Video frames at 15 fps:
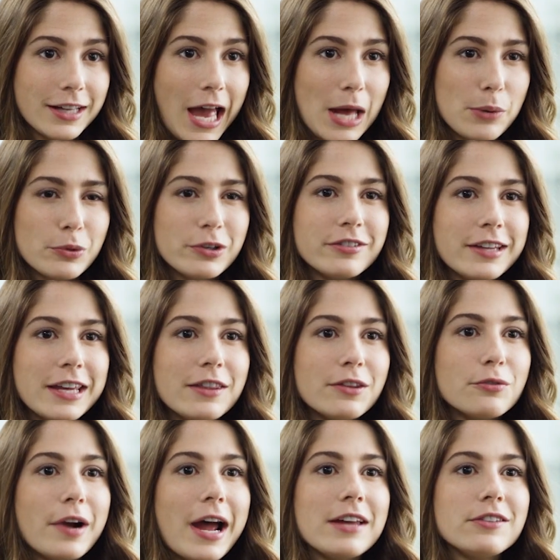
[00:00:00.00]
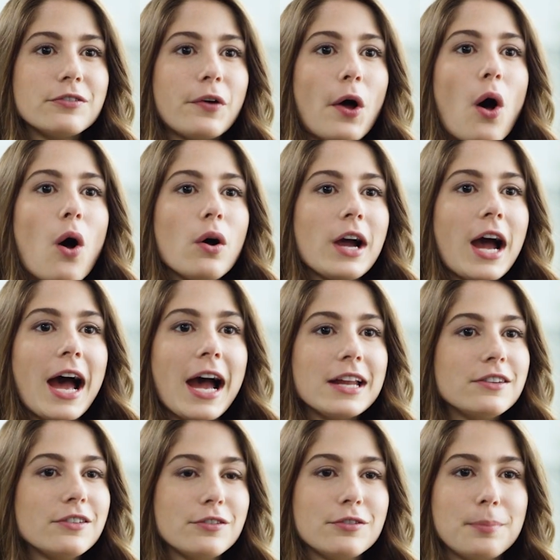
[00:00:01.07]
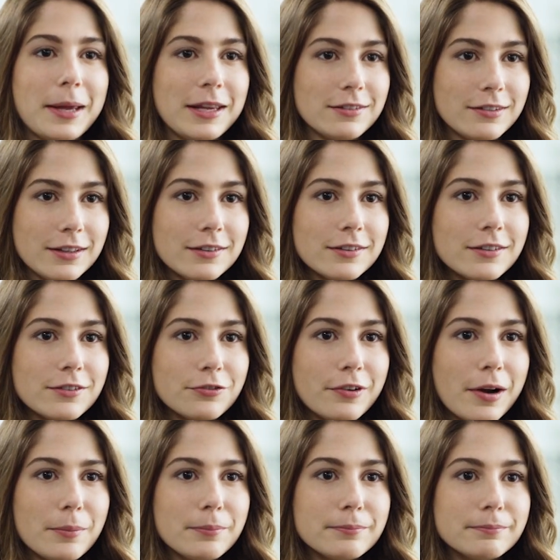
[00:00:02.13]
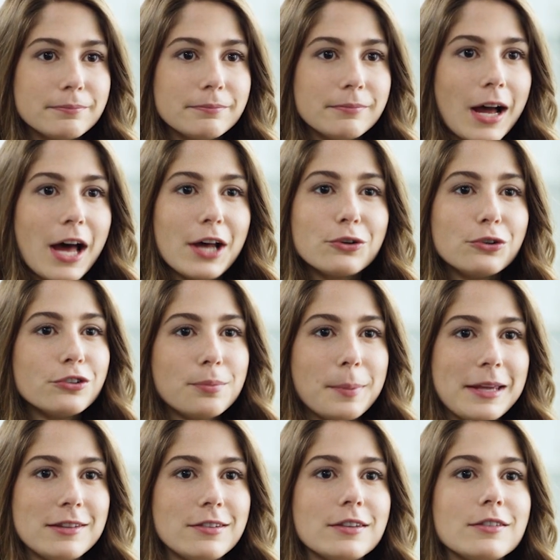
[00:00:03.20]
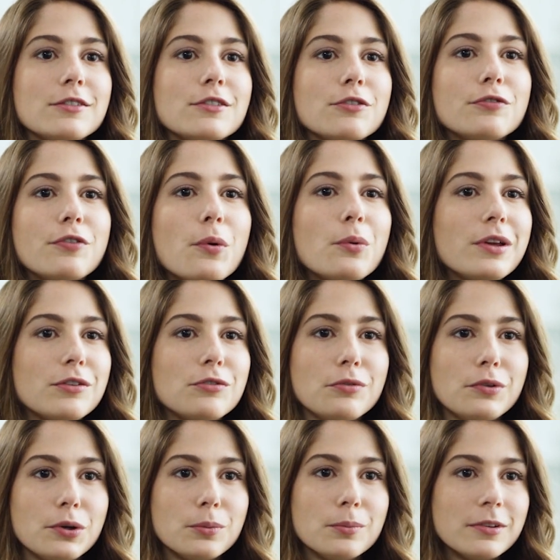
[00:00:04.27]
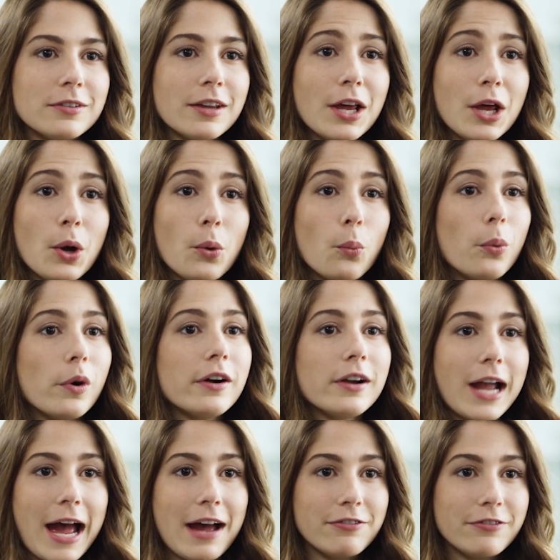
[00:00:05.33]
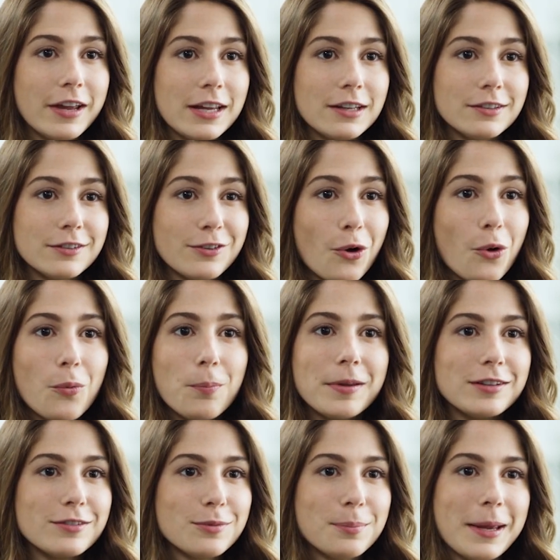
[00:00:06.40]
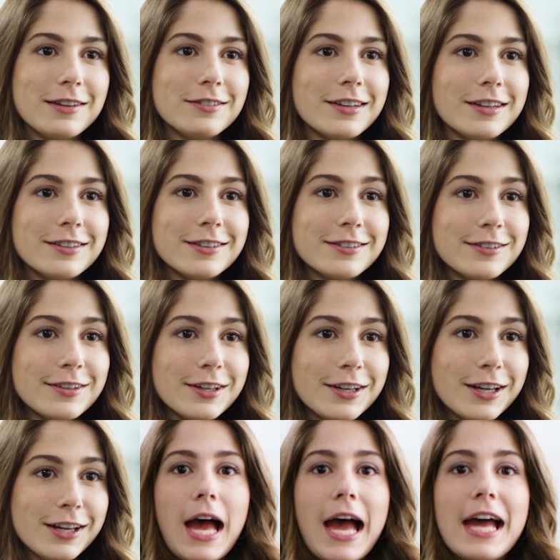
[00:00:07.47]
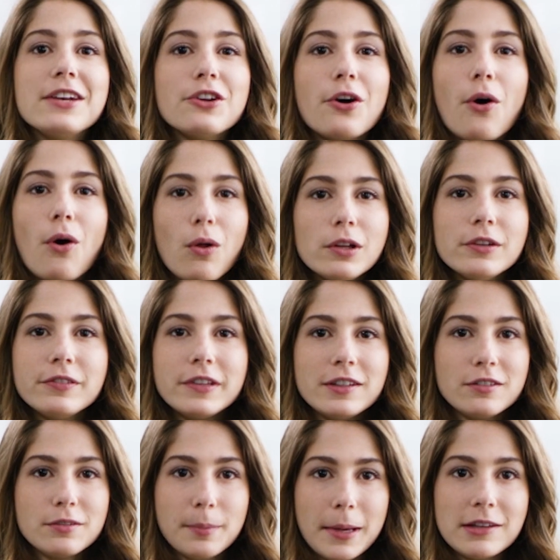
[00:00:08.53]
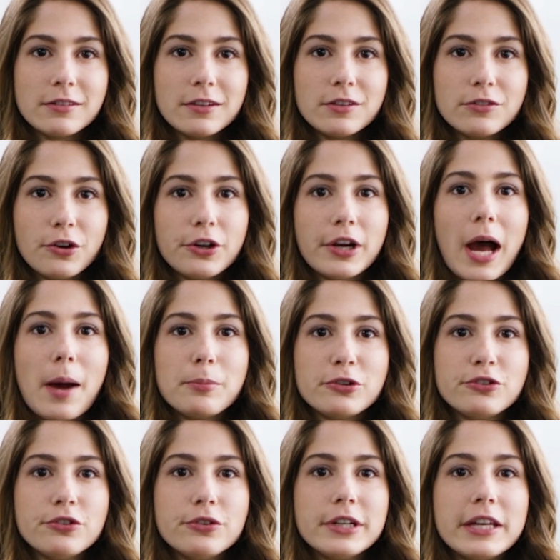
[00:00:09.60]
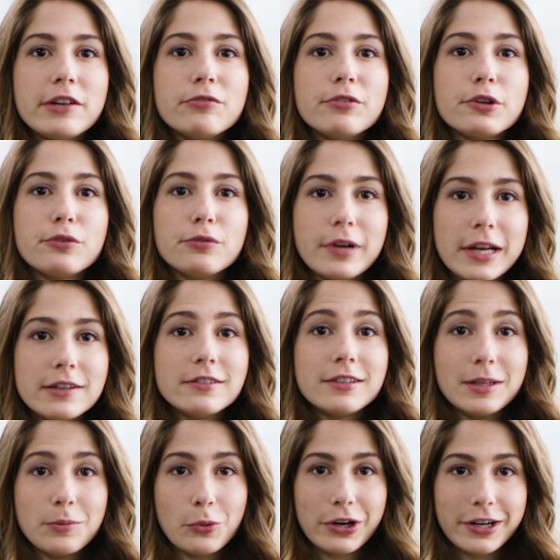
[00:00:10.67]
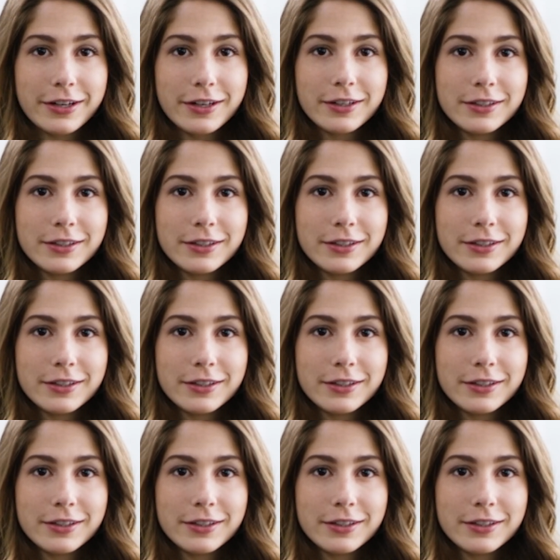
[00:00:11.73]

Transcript: And we're seeing the rise of all kinds of spaces, from huddle spaces to focus rooms, work cafes, open spaces. And all of these spaces are an opportunity for great teamwork.